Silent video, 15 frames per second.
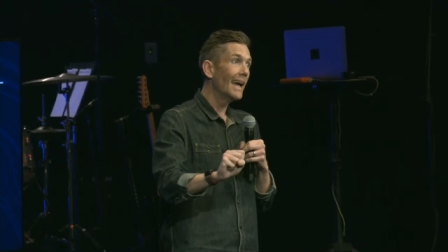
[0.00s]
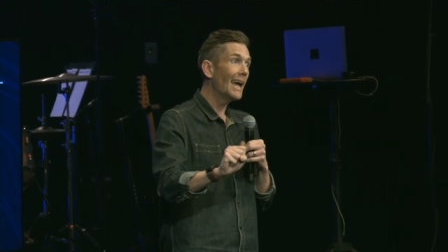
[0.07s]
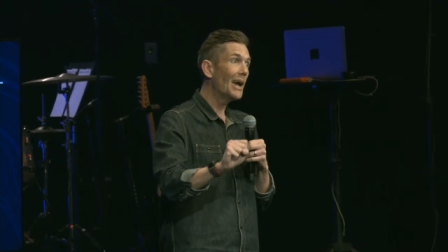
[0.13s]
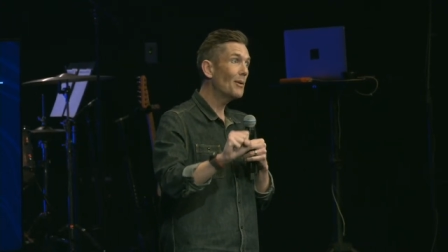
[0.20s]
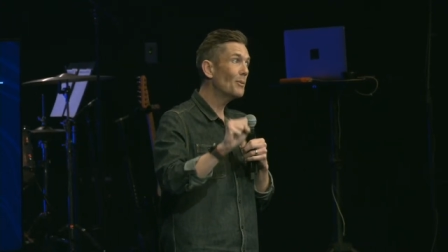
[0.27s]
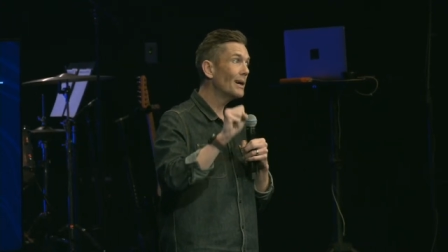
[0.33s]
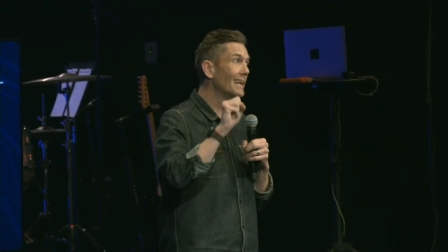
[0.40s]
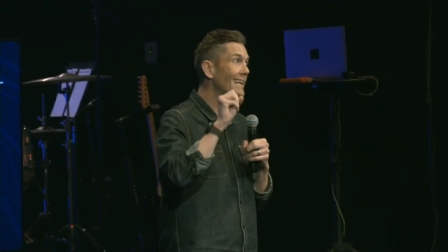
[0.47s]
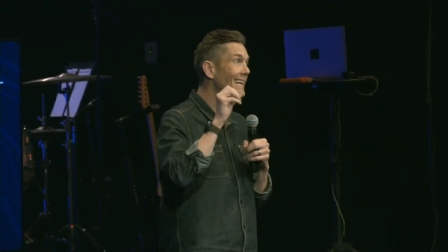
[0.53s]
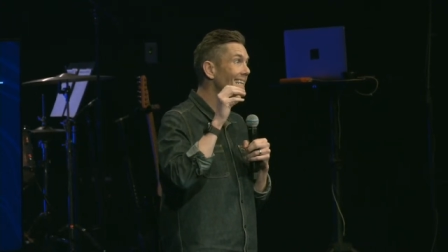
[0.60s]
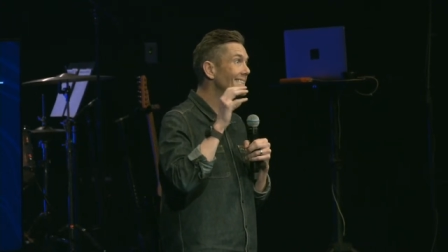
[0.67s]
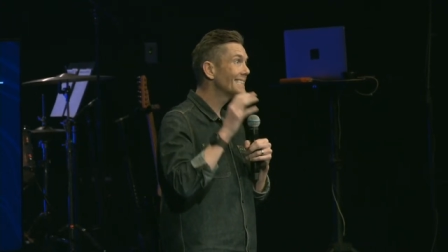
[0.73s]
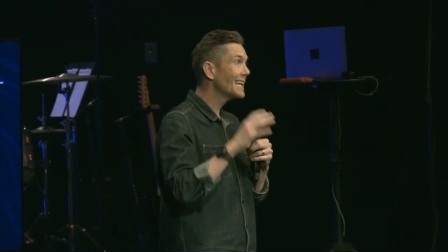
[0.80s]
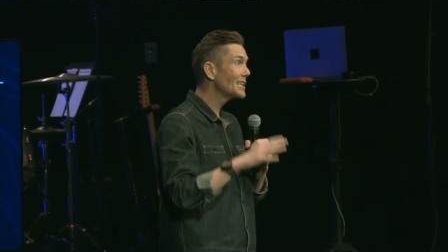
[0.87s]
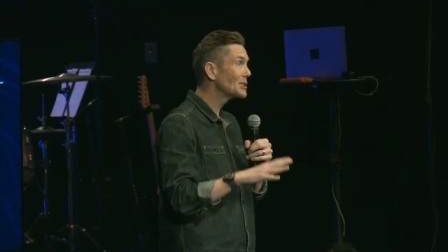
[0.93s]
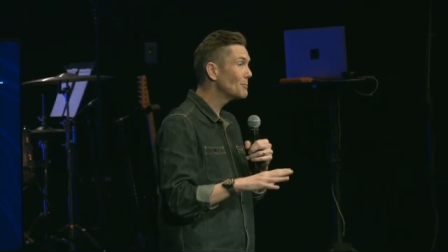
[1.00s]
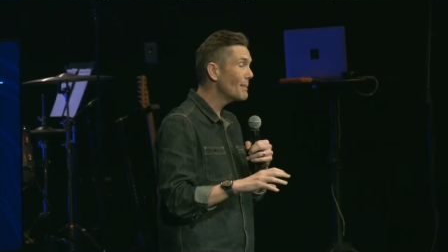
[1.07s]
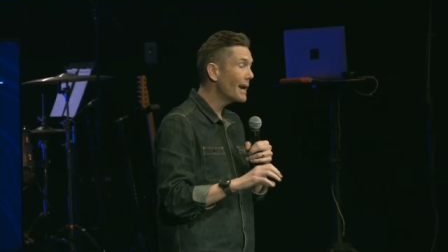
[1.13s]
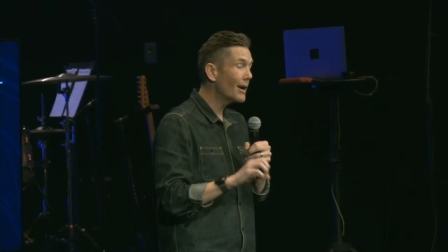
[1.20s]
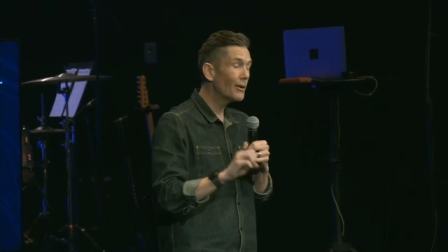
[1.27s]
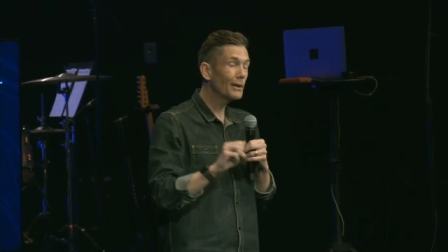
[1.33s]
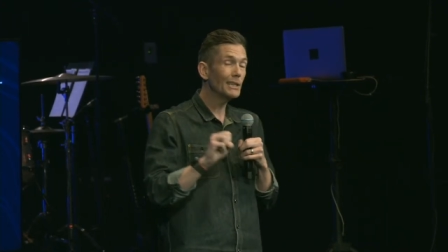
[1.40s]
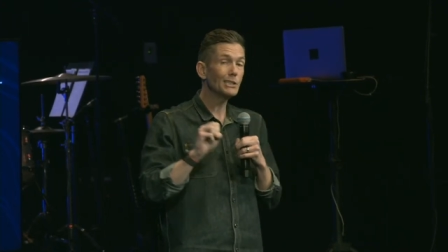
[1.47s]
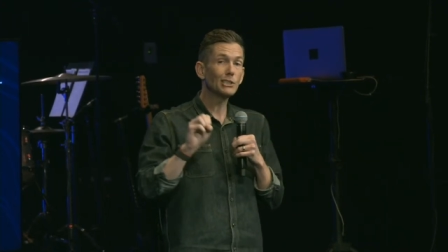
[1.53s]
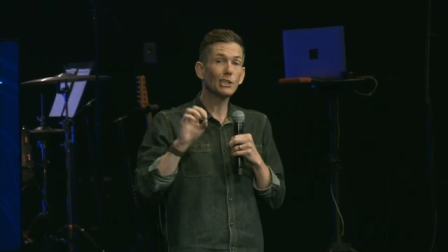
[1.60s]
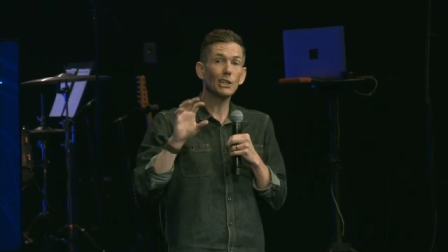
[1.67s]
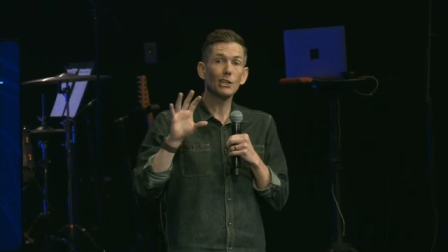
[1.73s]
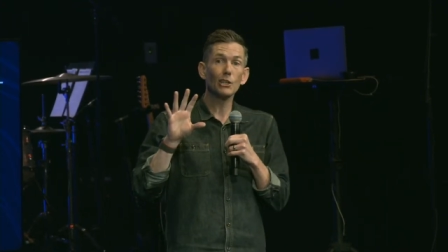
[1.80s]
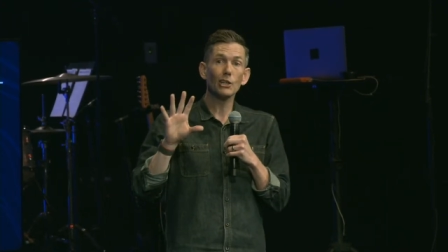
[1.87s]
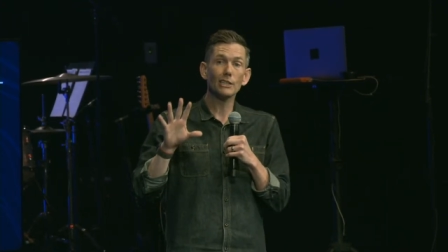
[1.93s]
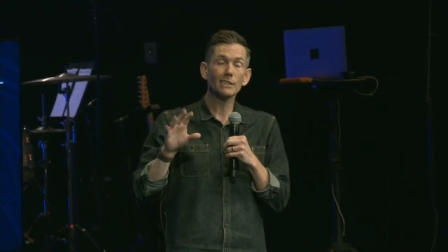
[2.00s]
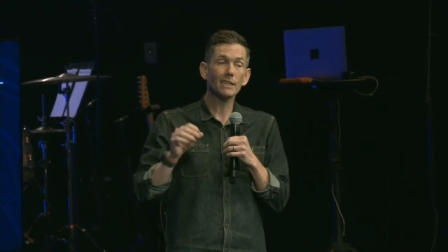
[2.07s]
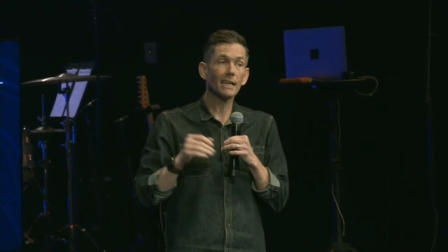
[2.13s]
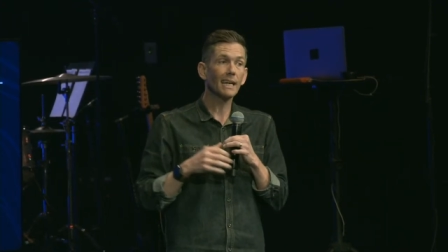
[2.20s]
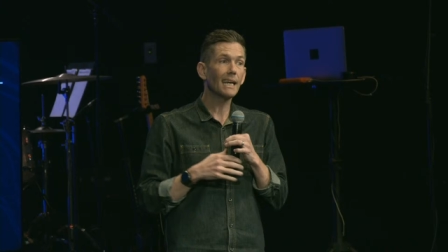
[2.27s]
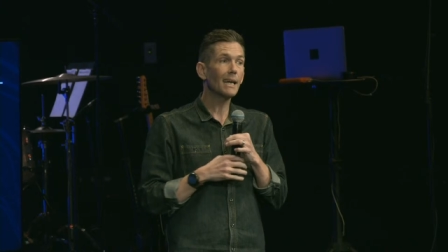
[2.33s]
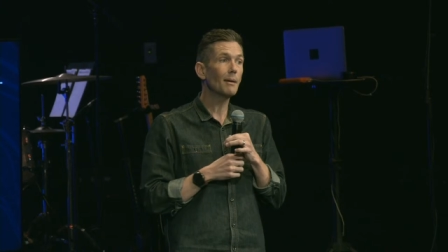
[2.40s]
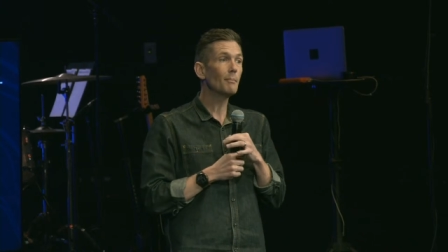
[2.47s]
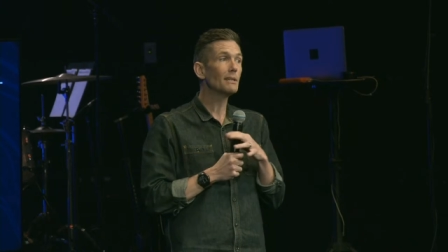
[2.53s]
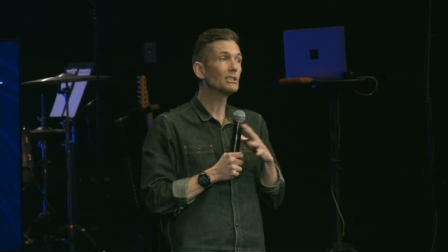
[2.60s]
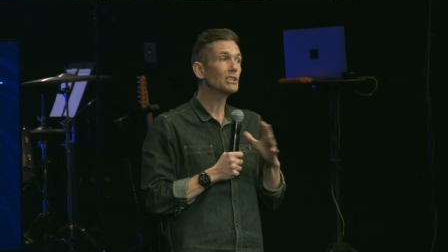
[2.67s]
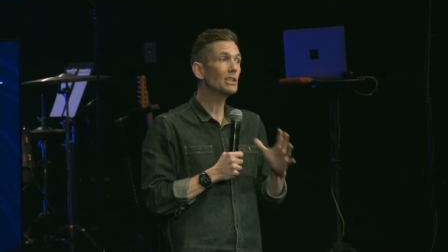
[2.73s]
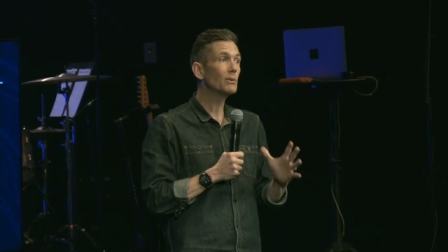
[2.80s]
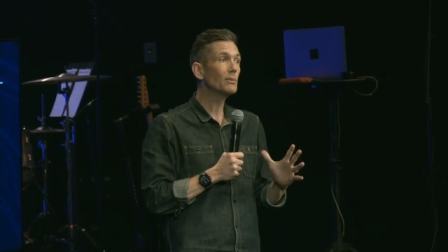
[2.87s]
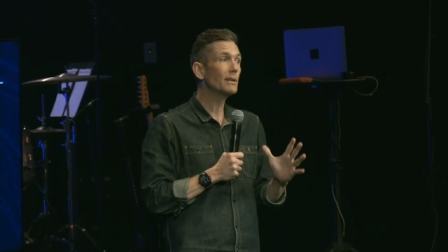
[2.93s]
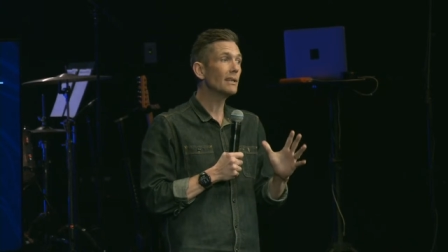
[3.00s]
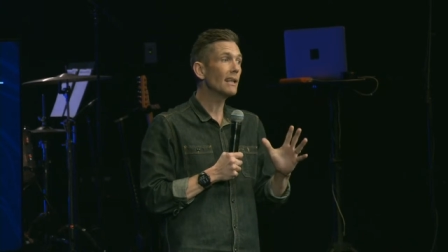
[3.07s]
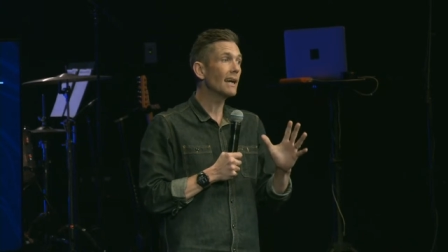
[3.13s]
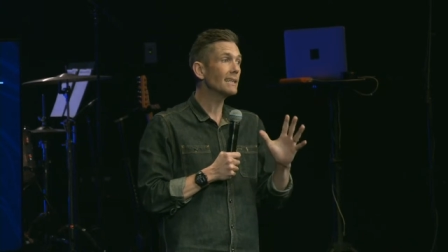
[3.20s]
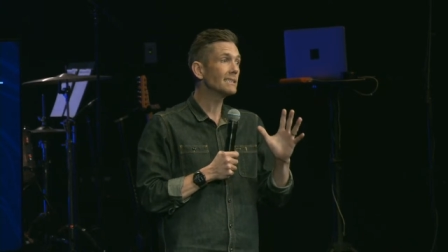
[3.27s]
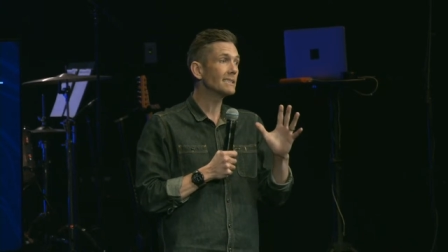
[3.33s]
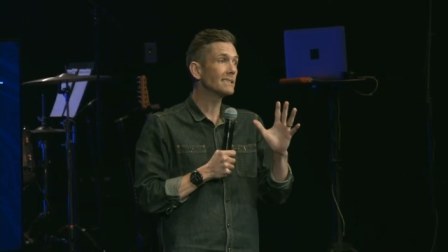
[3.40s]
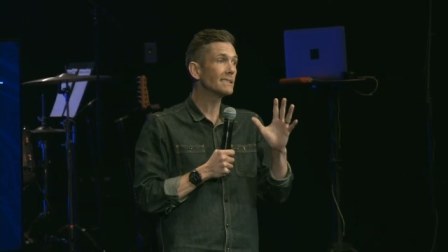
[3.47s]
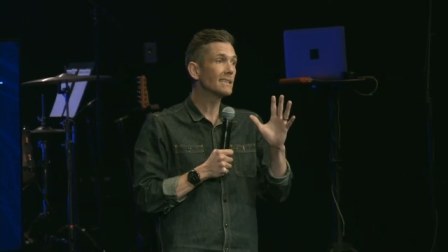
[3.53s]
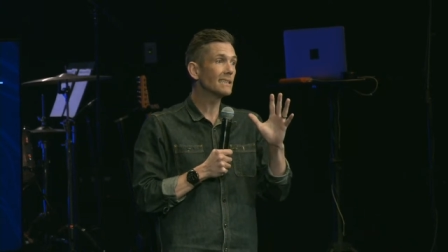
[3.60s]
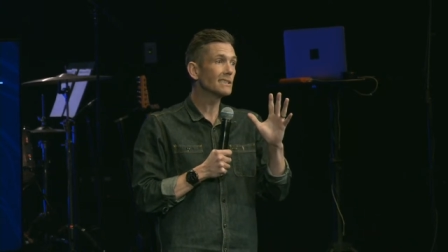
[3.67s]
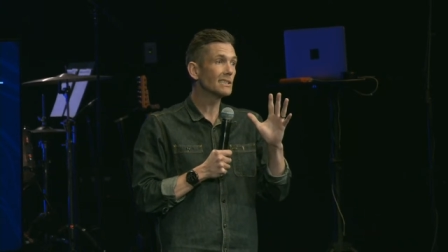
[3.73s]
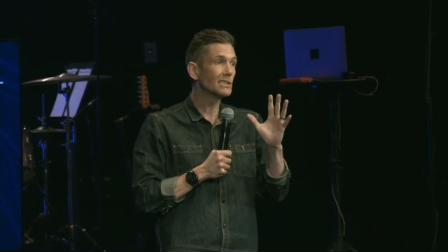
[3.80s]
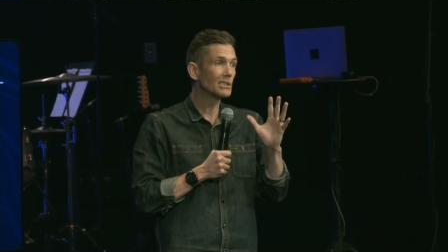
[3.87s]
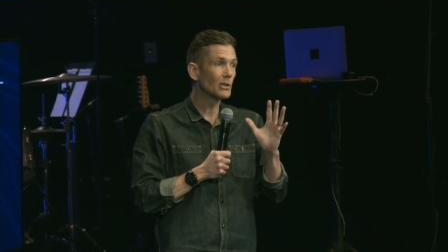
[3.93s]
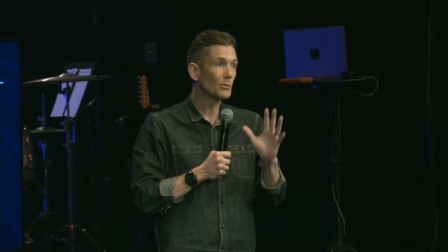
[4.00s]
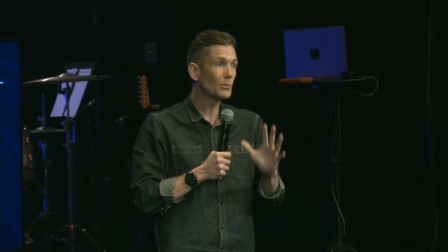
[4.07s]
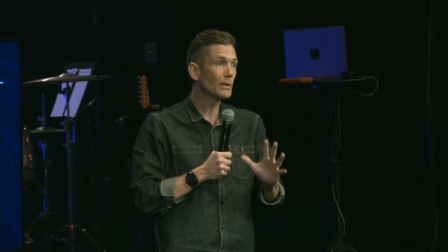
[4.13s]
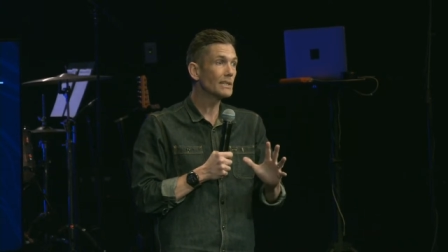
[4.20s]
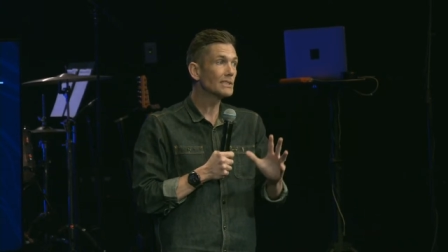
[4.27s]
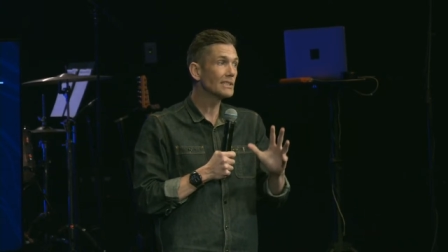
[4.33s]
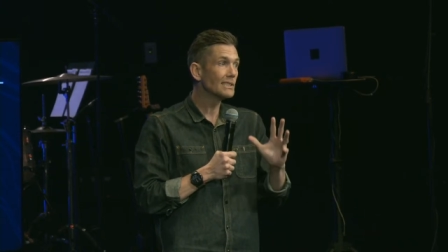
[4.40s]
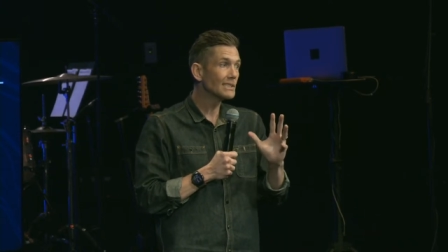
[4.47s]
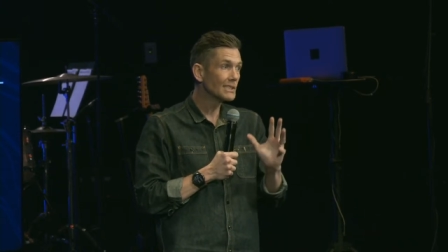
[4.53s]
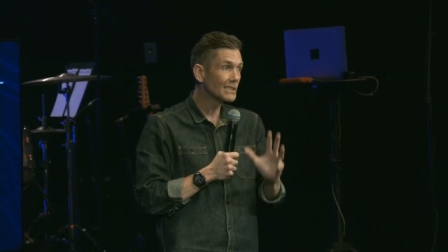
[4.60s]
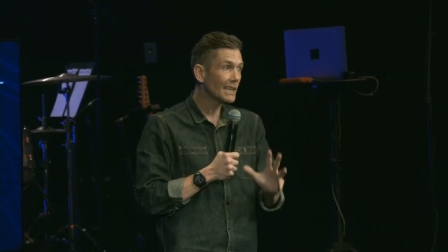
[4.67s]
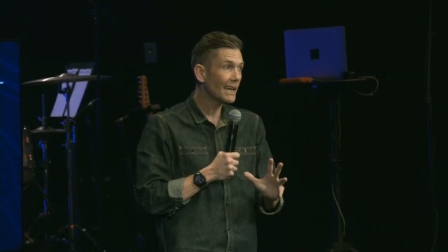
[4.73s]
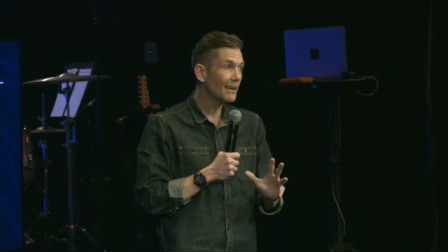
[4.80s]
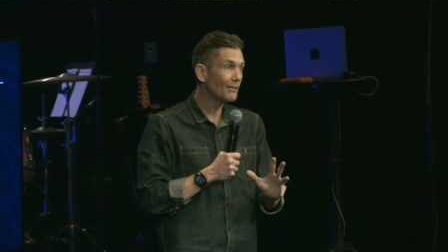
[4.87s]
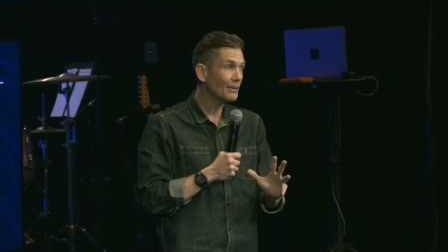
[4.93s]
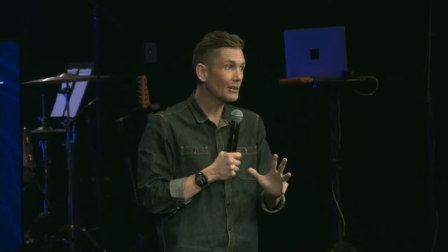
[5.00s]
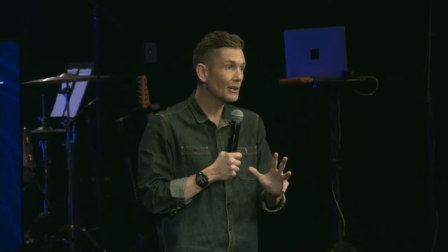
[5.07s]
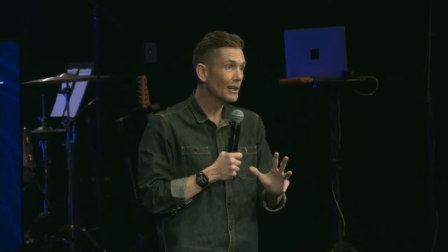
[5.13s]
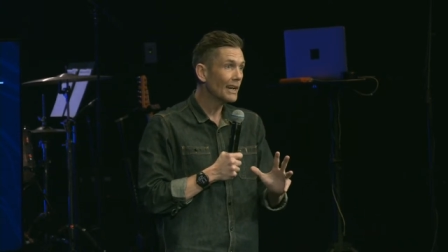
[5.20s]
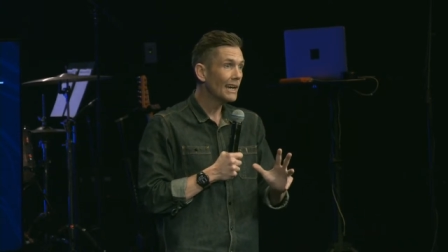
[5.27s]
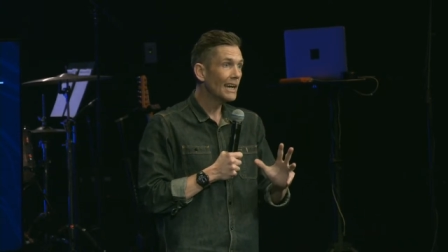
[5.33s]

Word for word: And when he says Mary, she looks at him and she realizes this is the risen Savior.